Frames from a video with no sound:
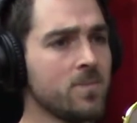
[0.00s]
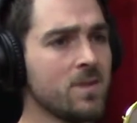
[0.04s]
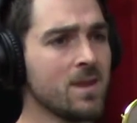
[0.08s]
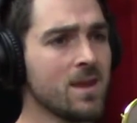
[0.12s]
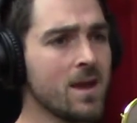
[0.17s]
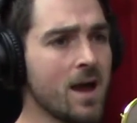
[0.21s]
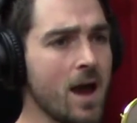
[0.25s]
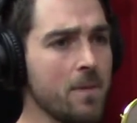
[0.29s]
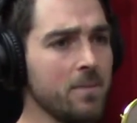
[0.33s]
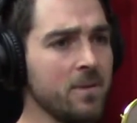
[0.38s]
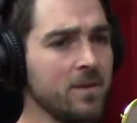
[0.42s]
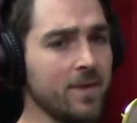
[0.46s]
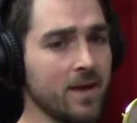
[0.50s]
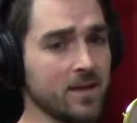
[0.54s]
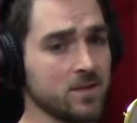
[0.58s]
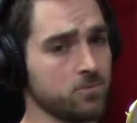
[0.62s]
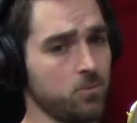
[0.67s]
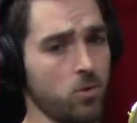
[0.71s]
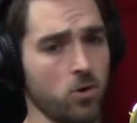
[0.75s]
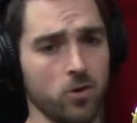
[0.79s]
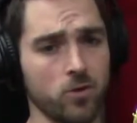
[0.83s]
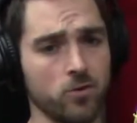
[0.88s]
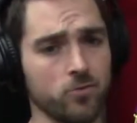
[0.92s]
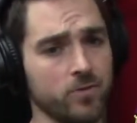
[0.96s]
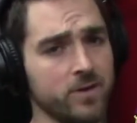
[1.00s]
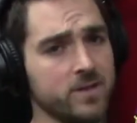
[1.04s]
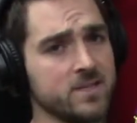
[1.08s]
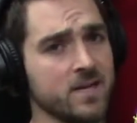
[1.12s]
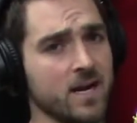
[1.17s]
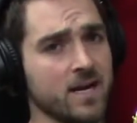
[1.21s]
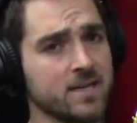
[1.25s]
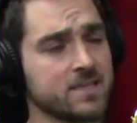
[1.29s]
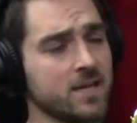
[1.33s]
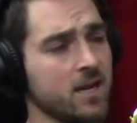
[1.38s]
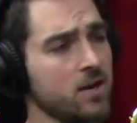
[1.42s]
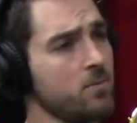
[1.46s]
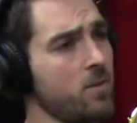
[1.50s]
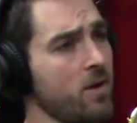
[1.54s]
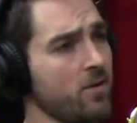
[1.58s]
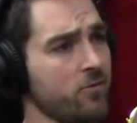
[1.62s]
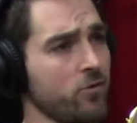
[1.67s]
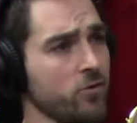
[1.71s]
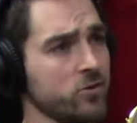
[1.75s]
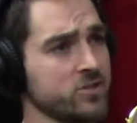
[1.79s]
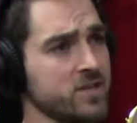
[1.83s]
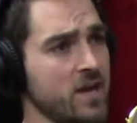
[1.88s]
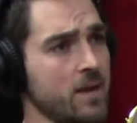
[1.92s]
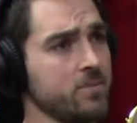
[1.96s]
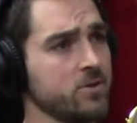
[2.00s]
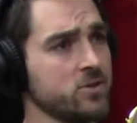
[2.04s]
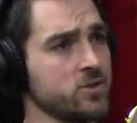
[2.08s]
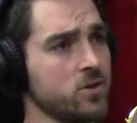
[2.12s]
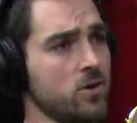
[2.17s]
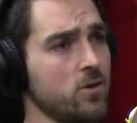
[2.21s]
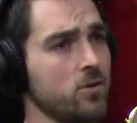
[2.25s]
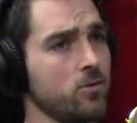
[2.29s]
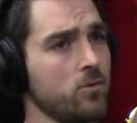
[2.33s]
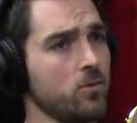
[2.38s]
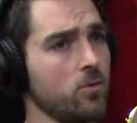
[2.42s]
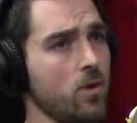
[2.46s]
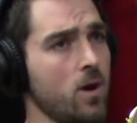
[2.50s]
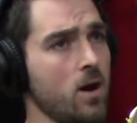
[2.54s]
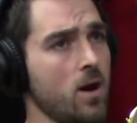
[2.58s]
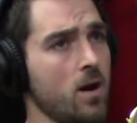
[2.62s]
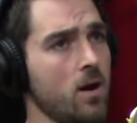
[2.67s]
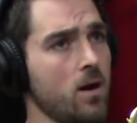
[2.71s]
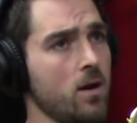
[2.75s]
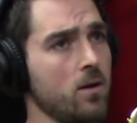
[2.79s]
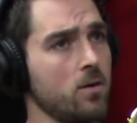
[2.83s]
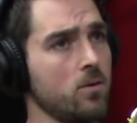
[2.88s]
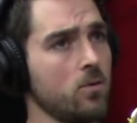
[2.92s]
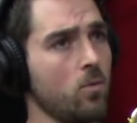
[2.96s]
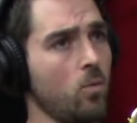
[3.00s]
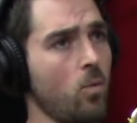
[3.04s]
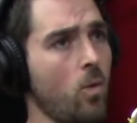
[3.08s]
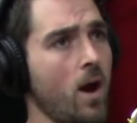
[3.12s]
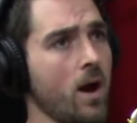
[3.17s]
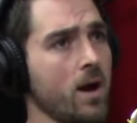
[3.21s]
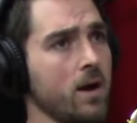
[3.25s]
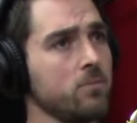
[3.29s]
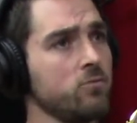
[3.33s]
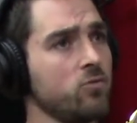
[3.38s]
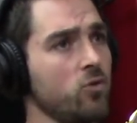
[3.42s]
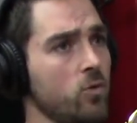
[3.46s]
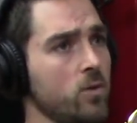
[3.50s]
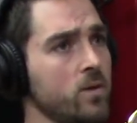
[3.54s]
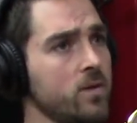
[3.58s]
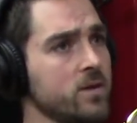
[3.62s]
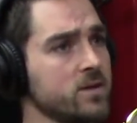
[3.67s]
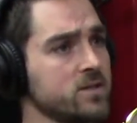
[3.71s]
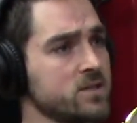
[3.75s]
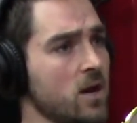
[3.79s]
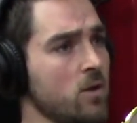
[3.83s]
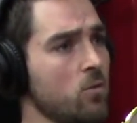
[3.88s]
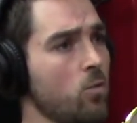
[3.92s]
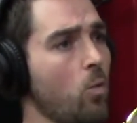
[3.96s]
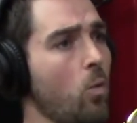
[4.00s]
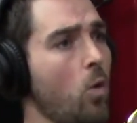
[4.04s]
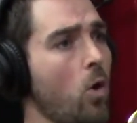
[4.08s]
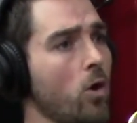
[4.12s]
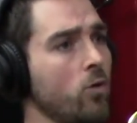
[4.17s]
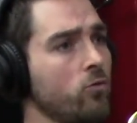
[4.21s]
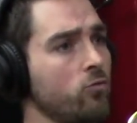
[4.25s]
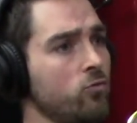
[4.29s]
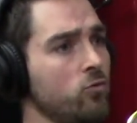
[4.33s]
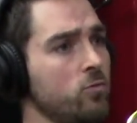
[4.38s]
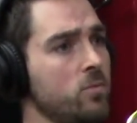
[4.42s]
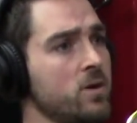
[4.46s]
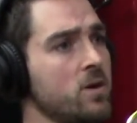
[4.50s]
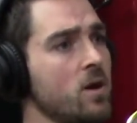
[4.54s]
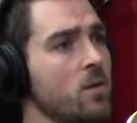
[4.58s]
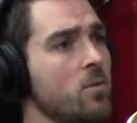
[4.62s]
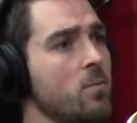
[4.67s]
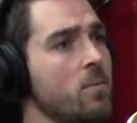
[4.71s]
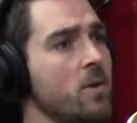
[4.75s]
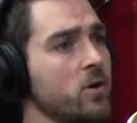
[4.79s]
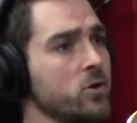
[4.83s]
I mean, that's part of the reason I said in my first episode why I'm doing this. I want to become a better